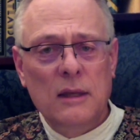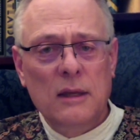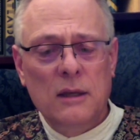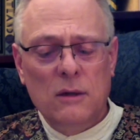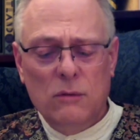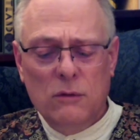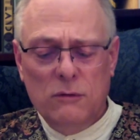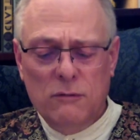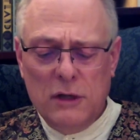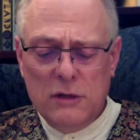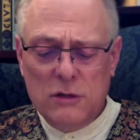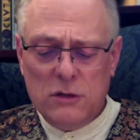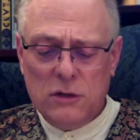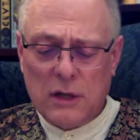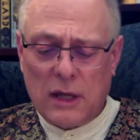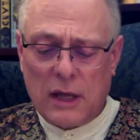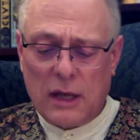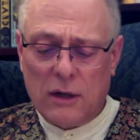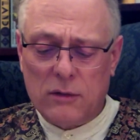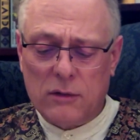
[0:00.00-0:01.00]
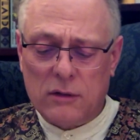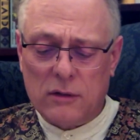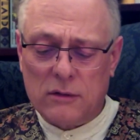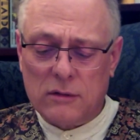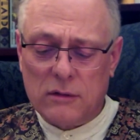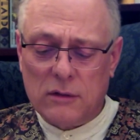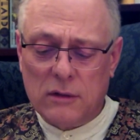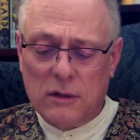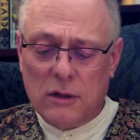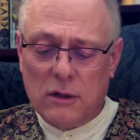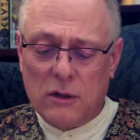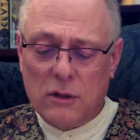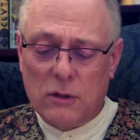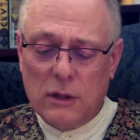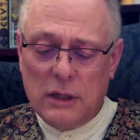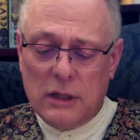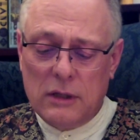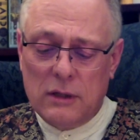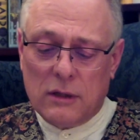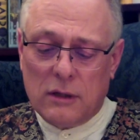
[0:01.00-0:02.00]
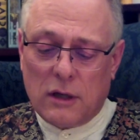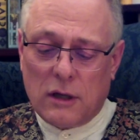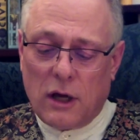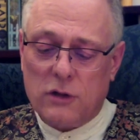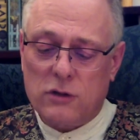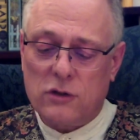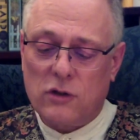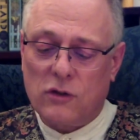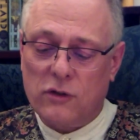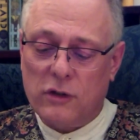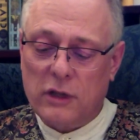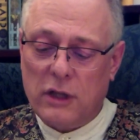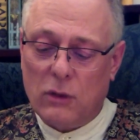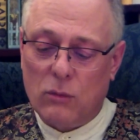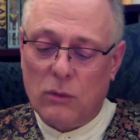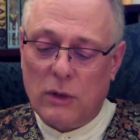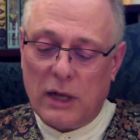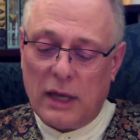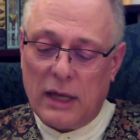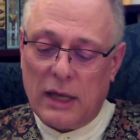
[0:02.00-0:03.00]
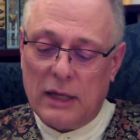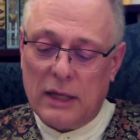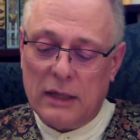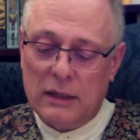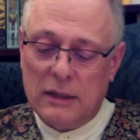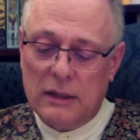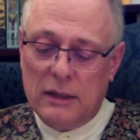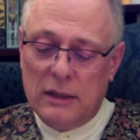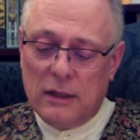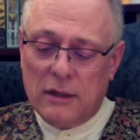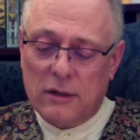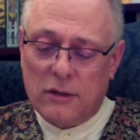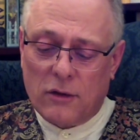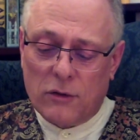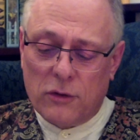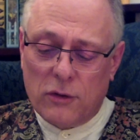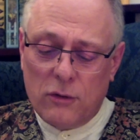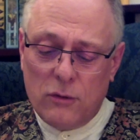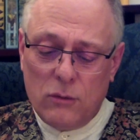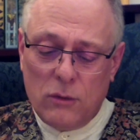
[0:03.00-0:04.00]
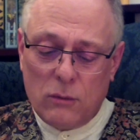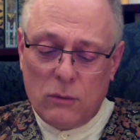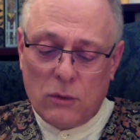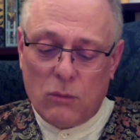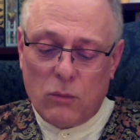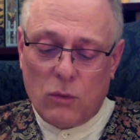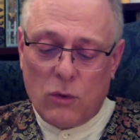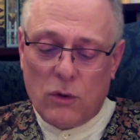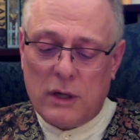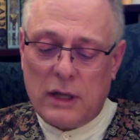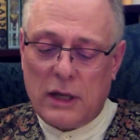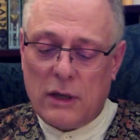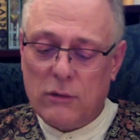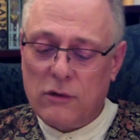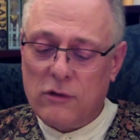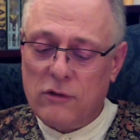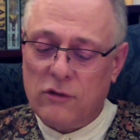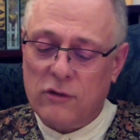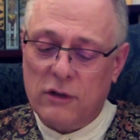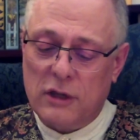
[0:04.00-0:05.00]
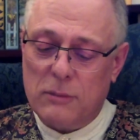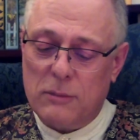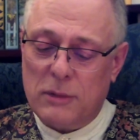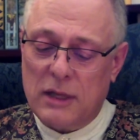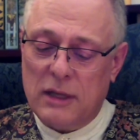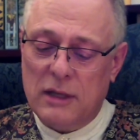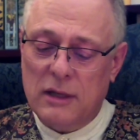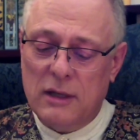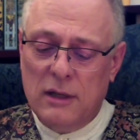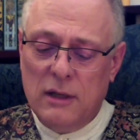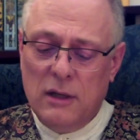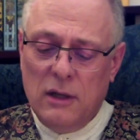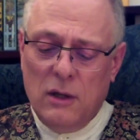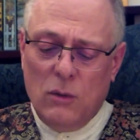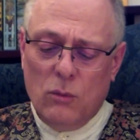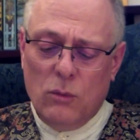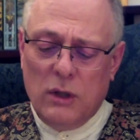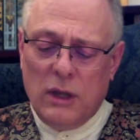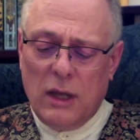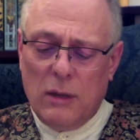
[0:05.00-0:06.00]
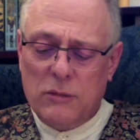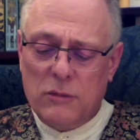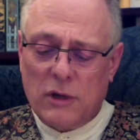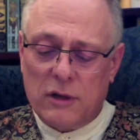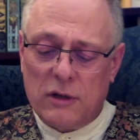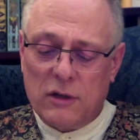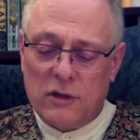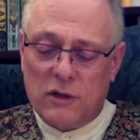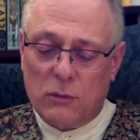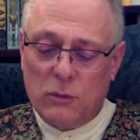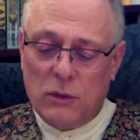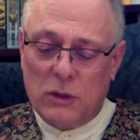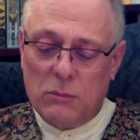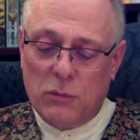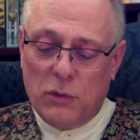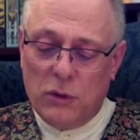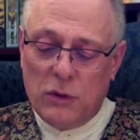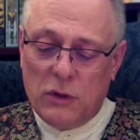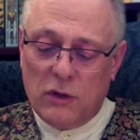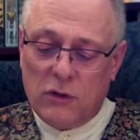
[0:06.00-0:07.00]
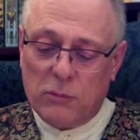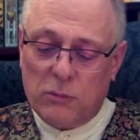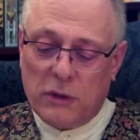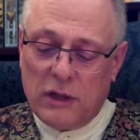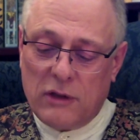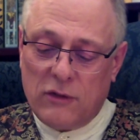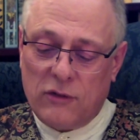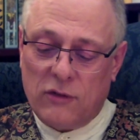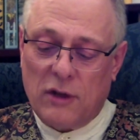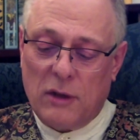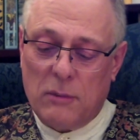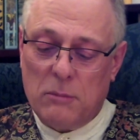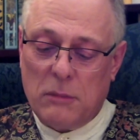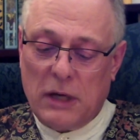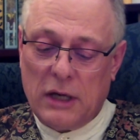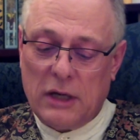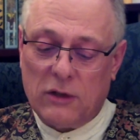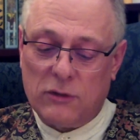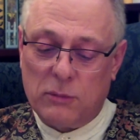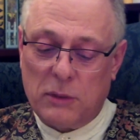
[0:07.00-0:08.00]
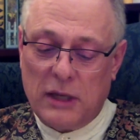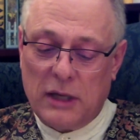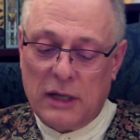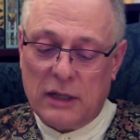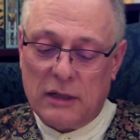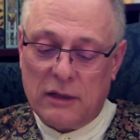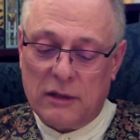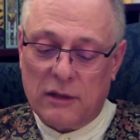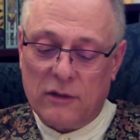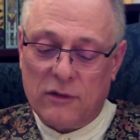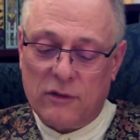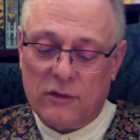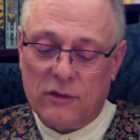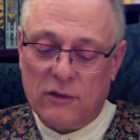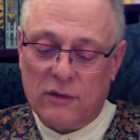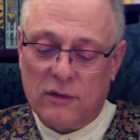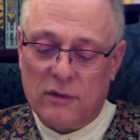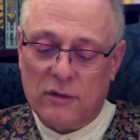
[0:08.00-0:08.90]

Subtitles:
We ventured out and hurried cautiously away, and although we were worn out and sleepy, we kept on until we'd put this place some miles behind us.